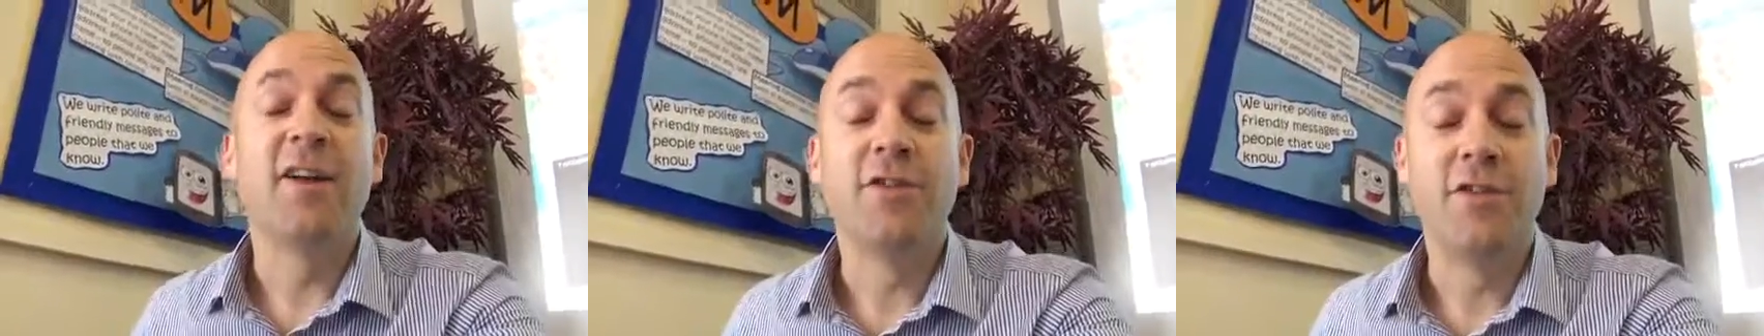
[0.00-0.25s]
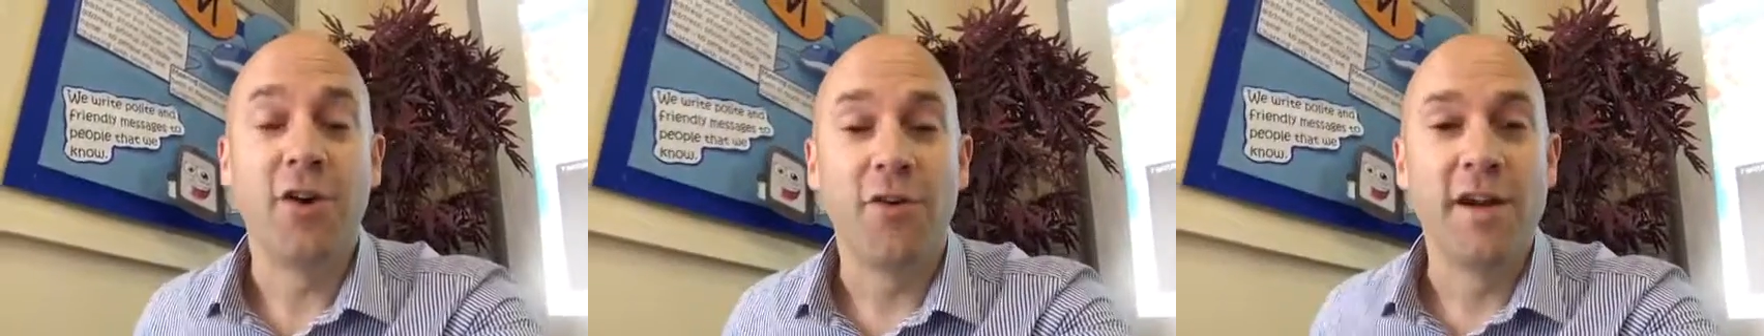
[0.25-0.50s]

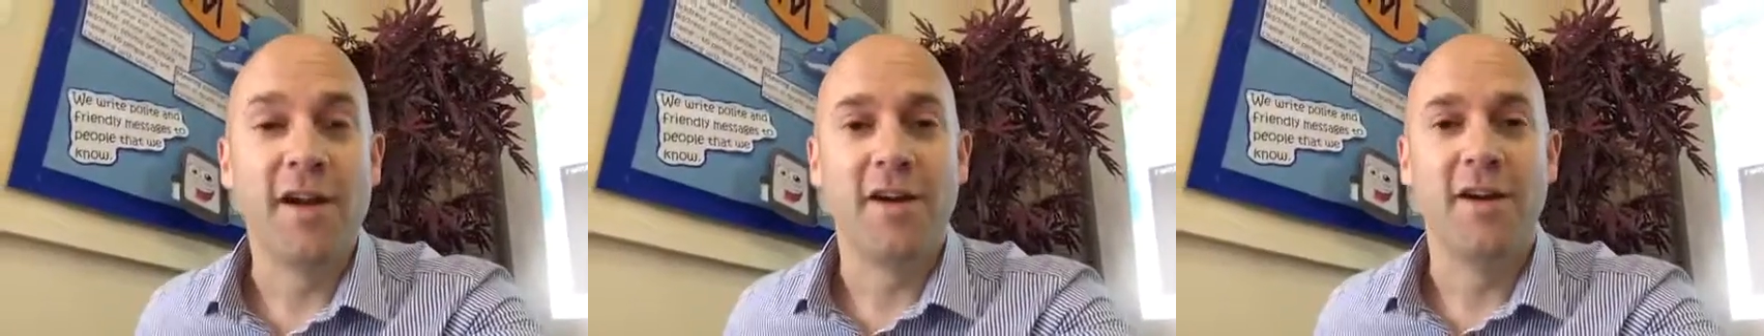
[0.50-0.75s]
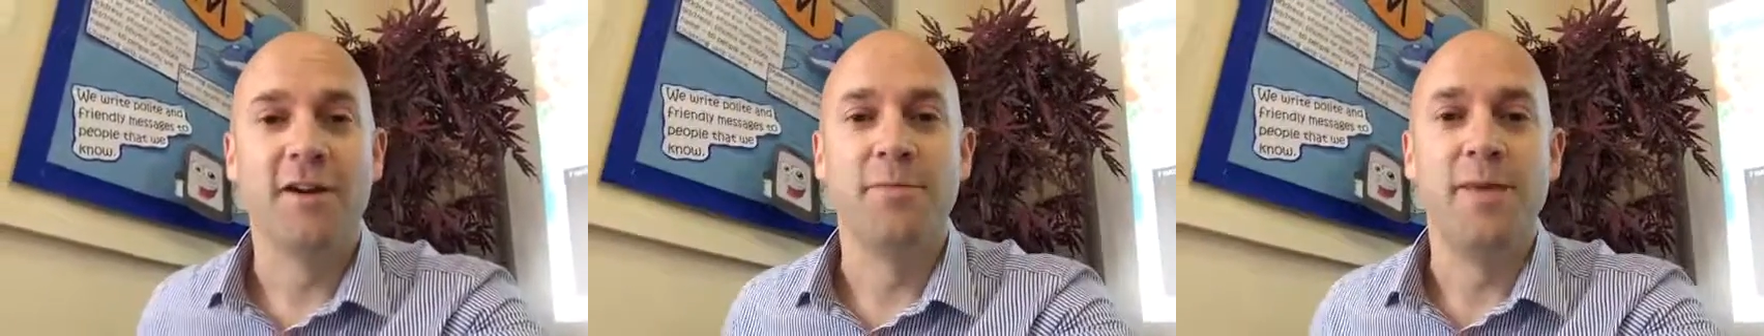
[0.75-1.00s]
Sorry I
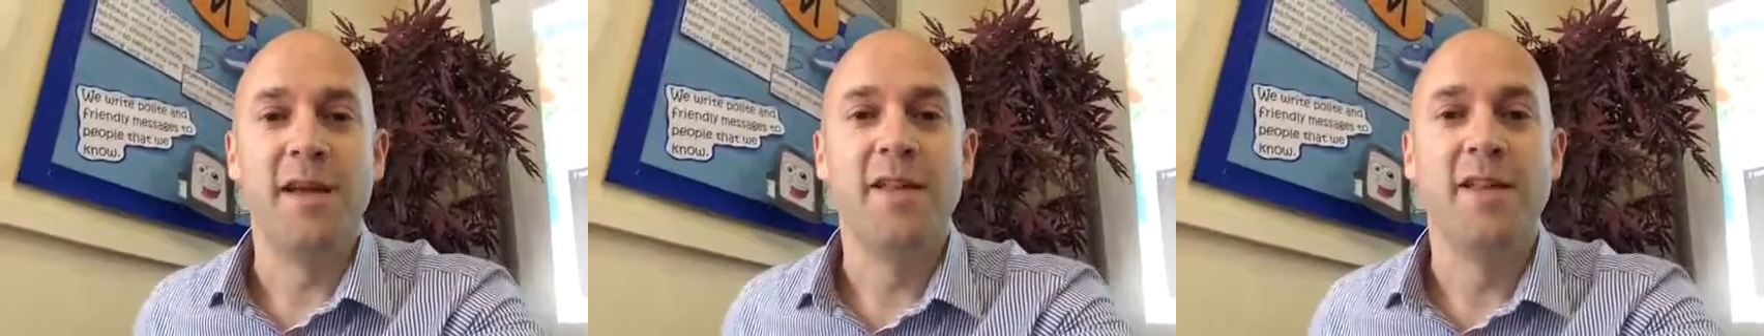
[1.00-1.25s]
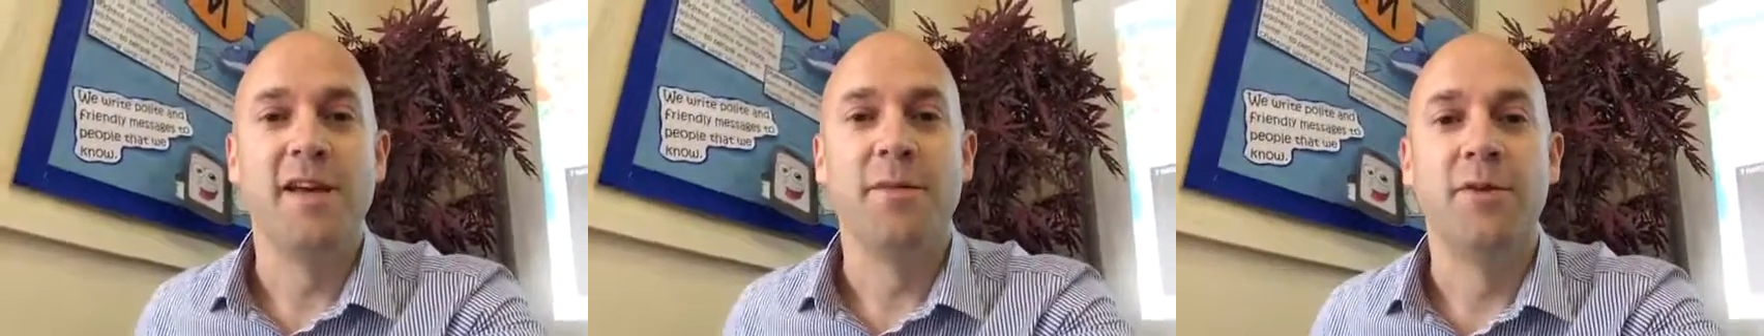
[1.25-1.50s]
can't
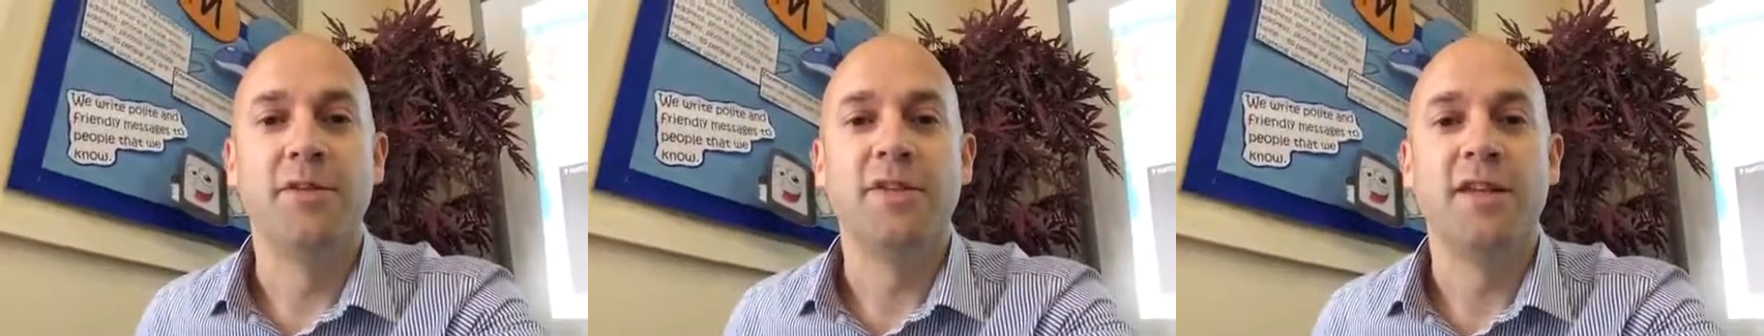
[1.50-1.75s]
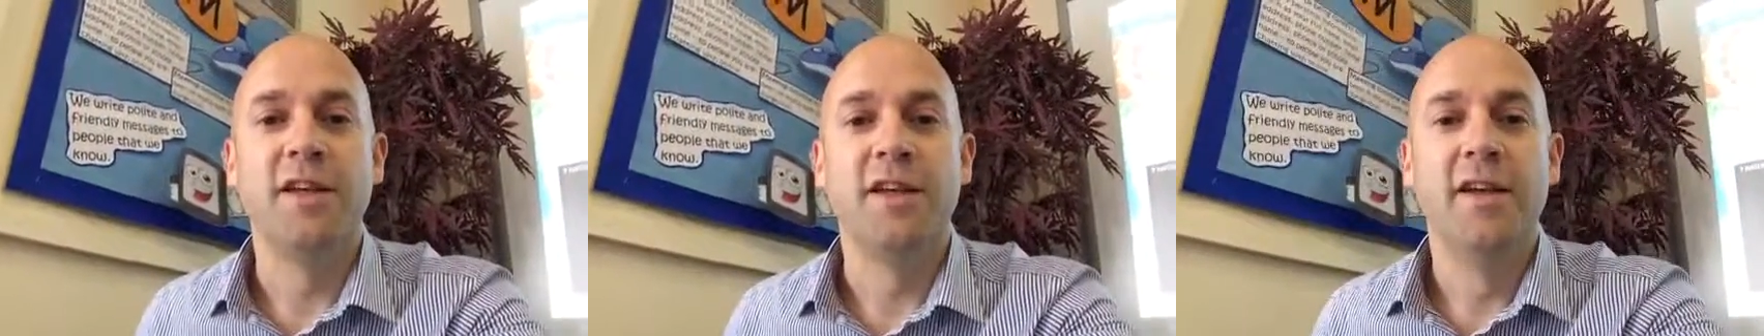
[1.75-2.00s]
be there,
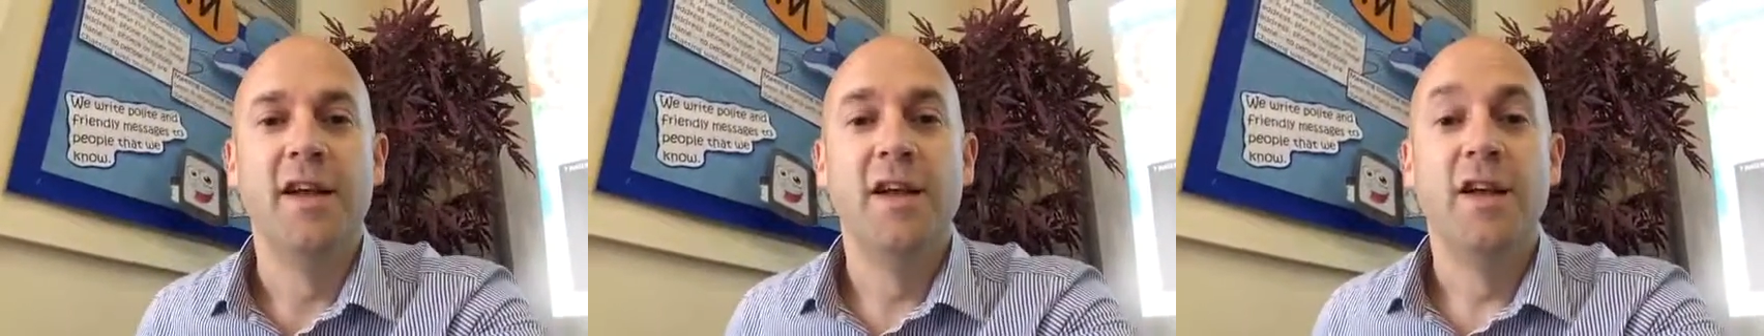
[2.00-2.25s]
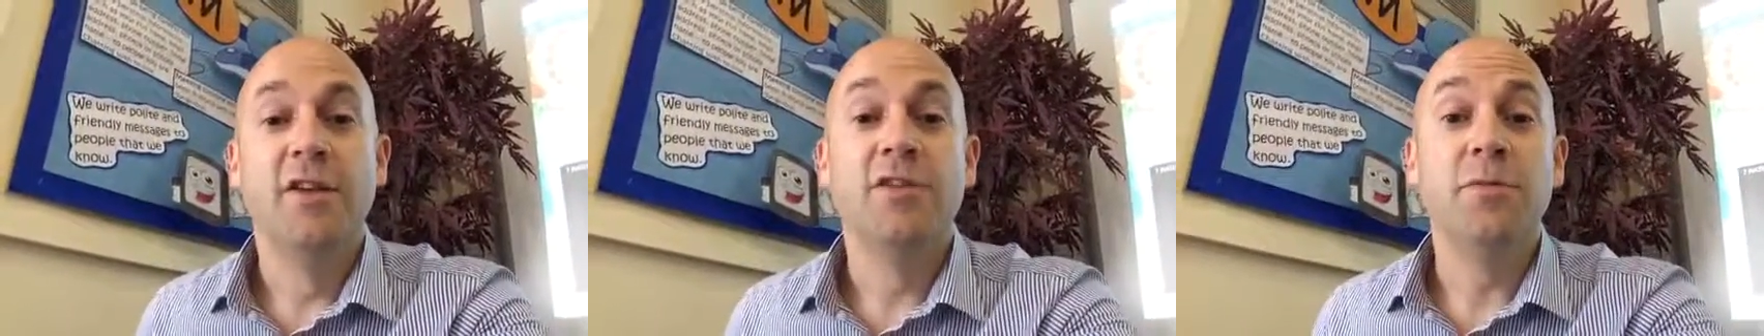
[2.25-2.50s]
but
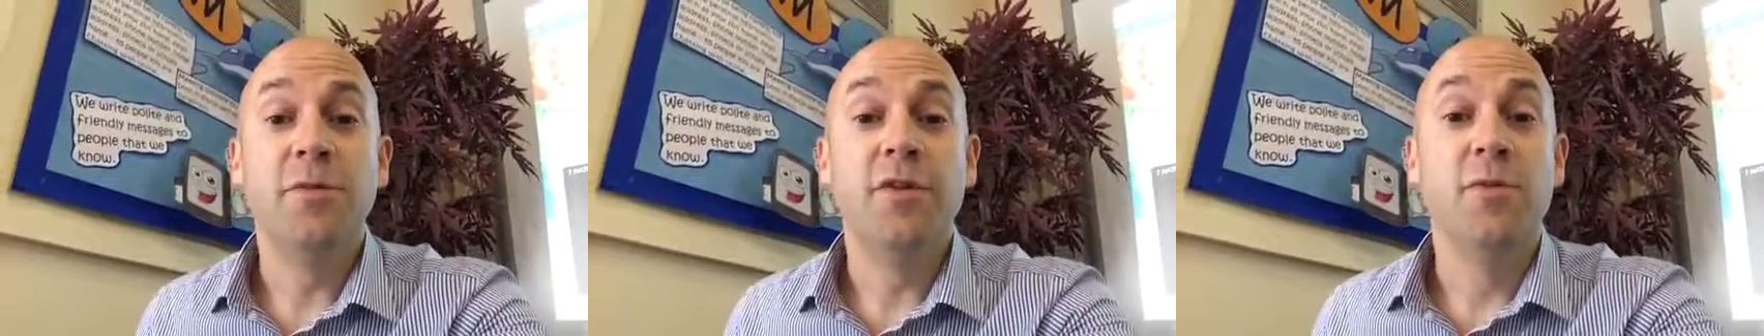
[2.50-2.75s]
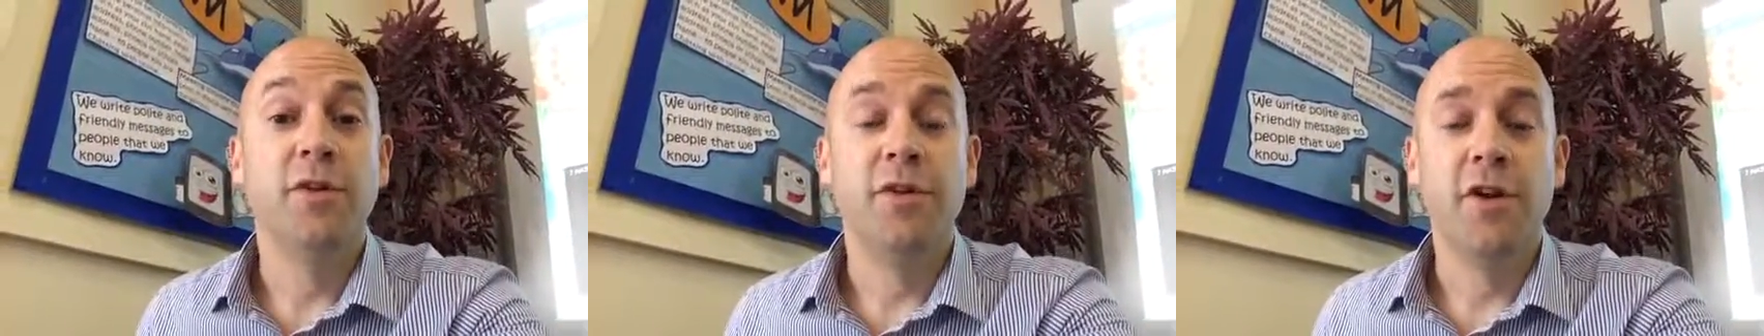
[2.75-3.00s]
some of
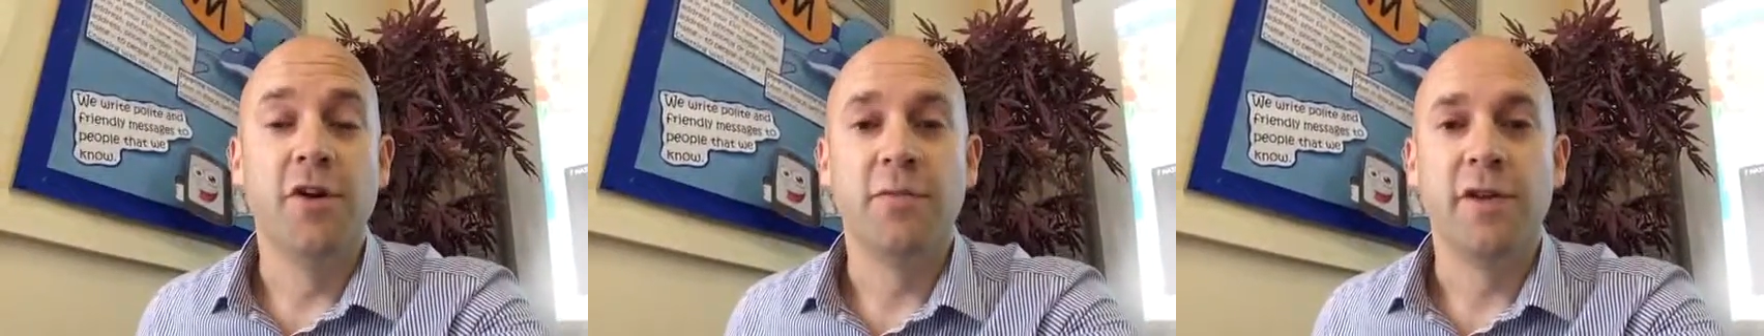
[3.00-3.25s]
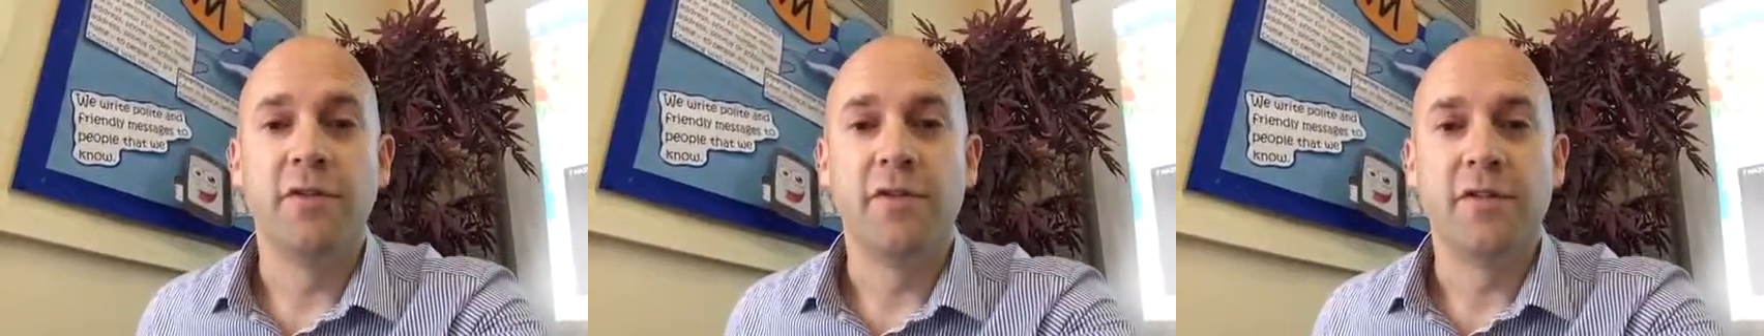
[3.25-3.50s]
you will know me